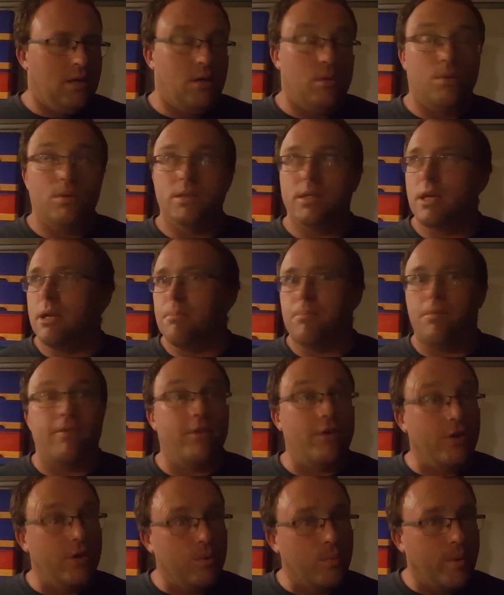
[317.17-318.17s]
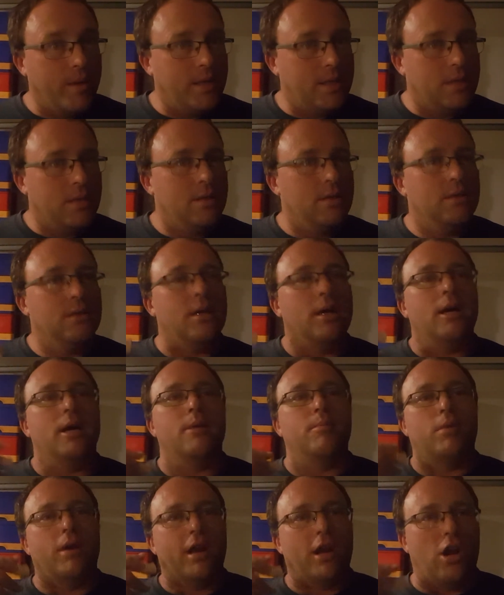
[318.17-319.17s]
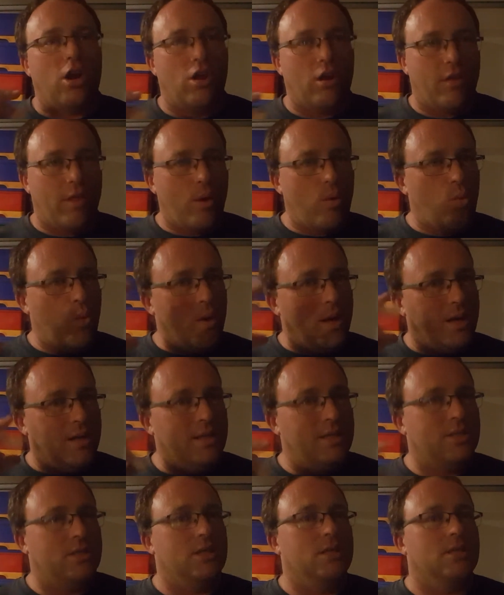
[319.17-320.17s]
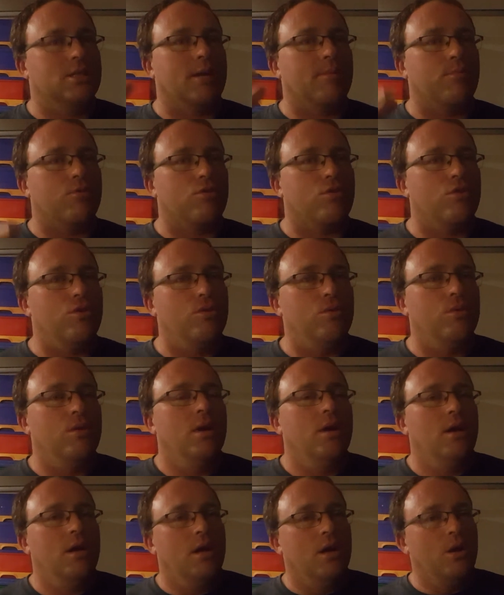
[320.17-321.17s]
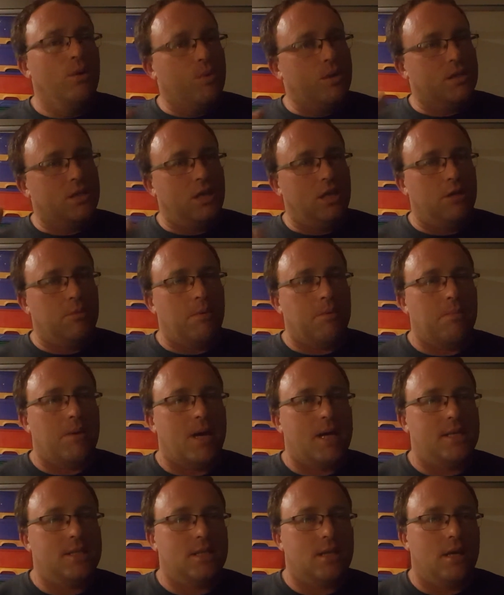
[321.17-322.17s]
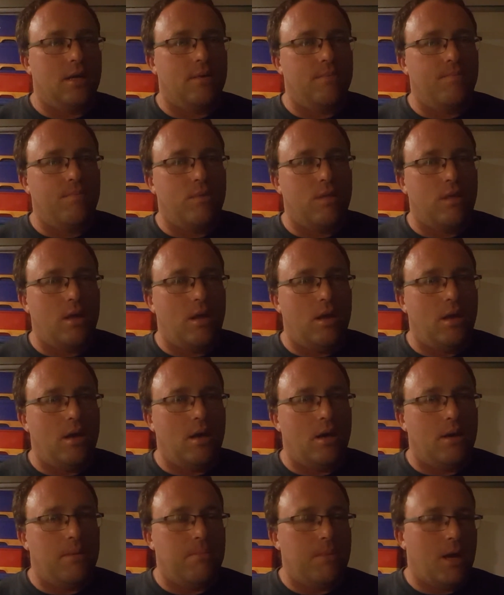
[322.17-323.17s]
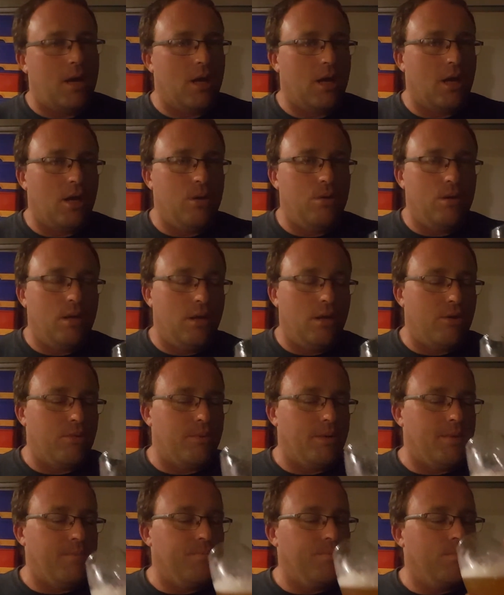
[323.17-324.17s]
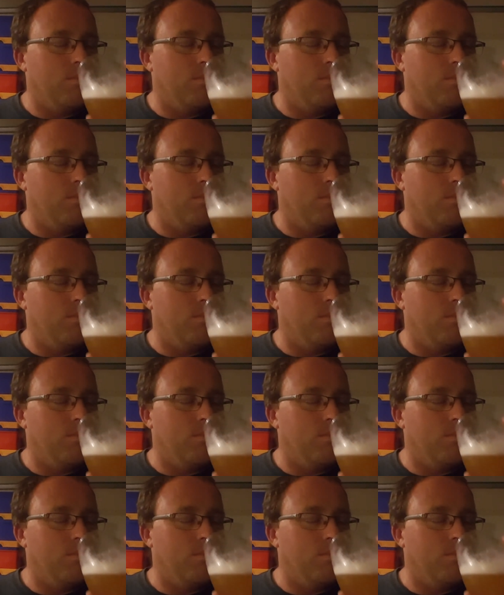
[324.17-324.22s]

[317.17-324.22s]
Was that a Bavarian wheat? I had a lot of that wheat esters come through, which seemed to be masking the mango a little bit.